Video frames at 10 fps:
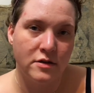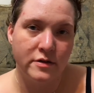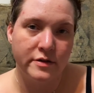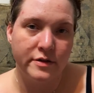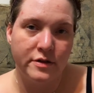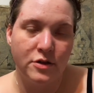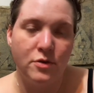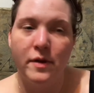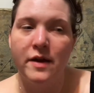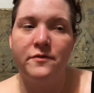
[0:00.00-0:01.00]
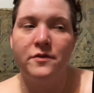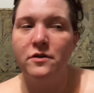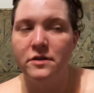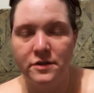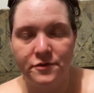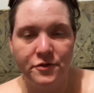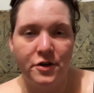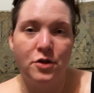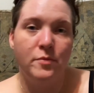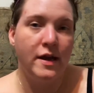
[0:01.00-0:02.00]
You may feel indifferent, you may
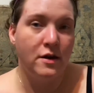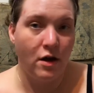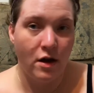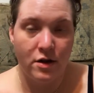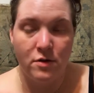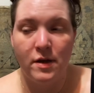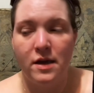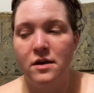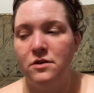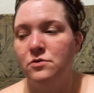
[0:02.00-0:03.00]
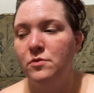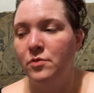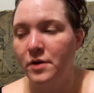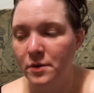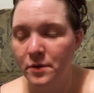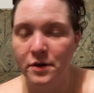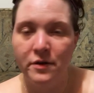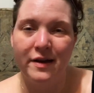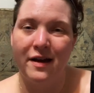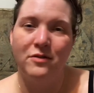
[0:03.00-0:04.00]
not. You may get to a point where you're like, I don't
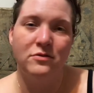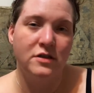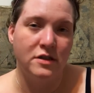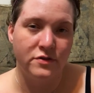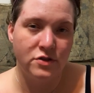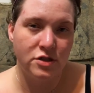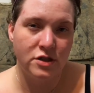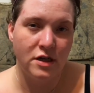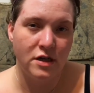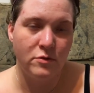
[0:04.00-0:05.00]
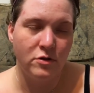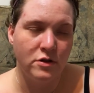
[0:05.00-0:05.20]
really give a shit anymore.